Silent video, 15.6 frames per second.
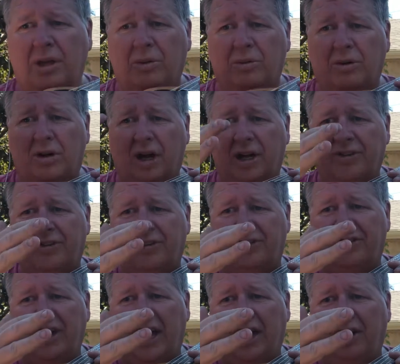will cause the
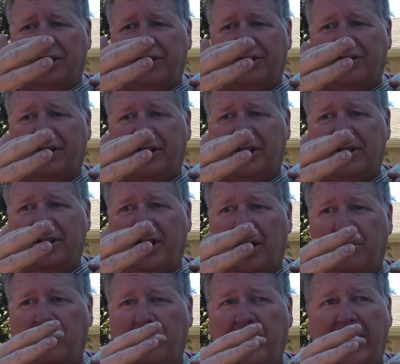saddle to start to
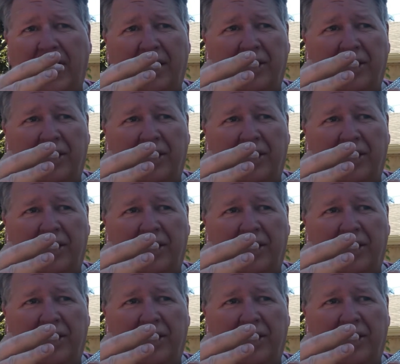come away.